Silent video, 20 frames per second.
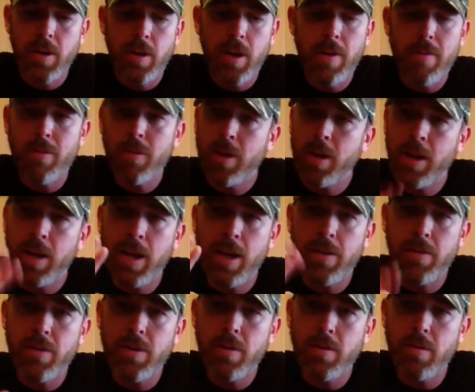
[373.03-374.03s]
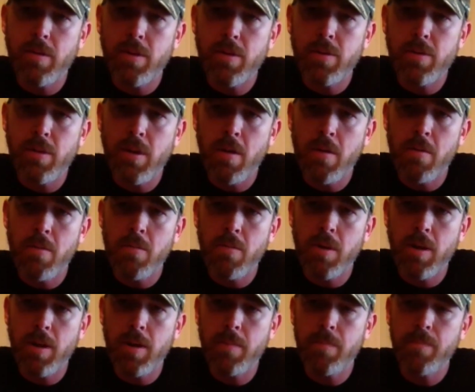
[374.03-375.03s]
Everything else you can just throw
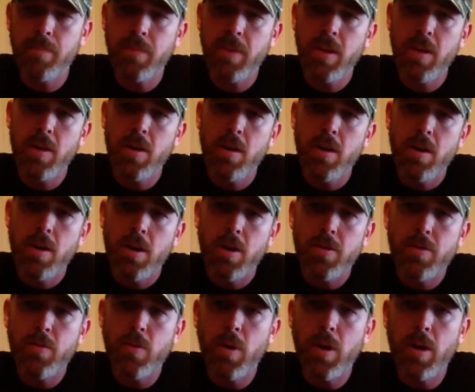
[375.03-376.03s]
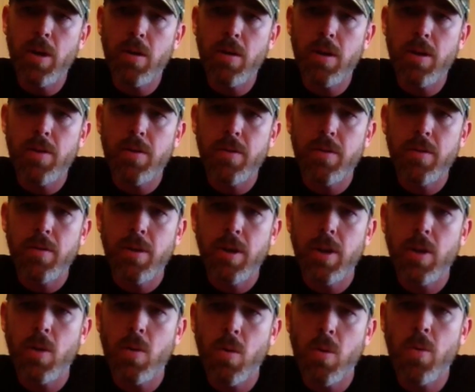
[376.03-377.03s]
away. A drill and
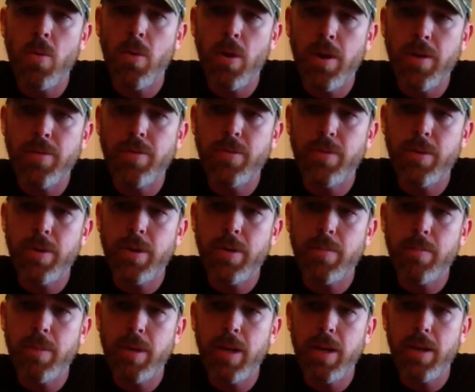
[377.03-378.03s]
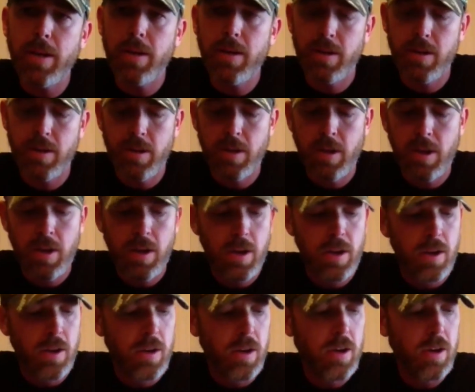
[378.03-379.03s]
a 1/4-inch drill bit.
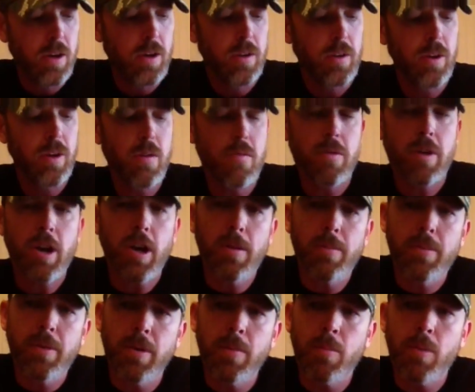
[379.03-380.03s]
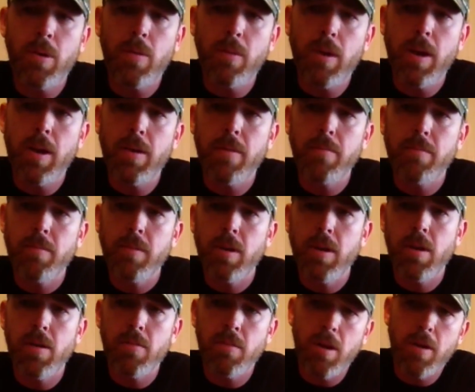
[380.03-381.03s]
You're going to come somewhere around,
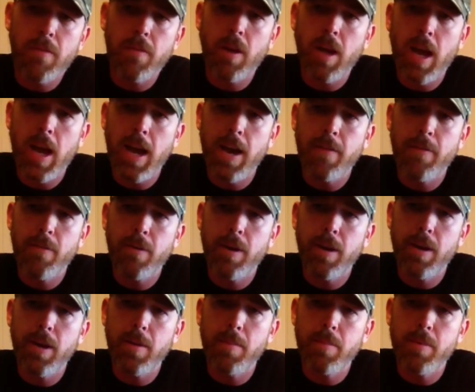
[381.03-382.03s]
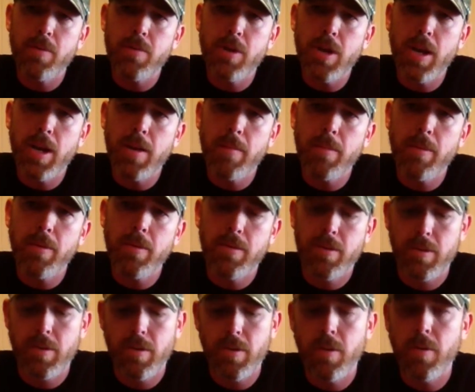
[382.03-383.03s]
roughly halfway up your chamber,
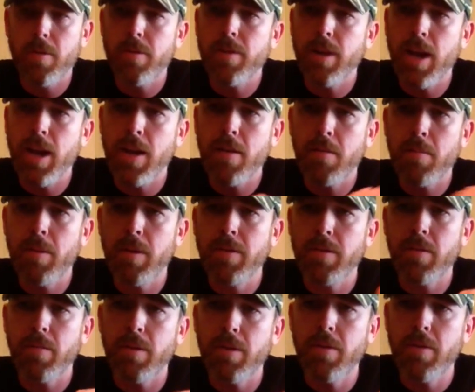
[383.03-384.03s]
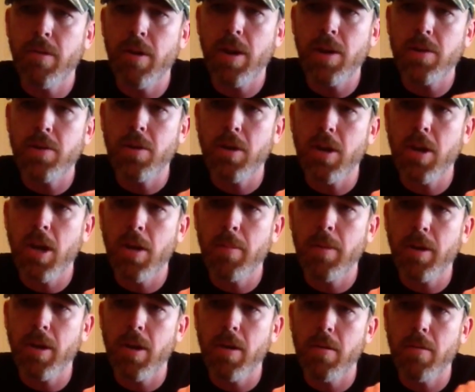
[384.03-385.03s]
or down, depending on which direction you're
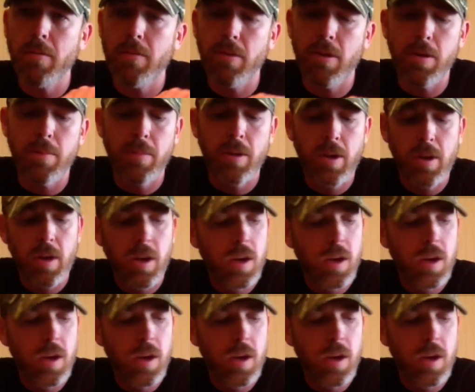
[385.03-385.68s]
coming and going from.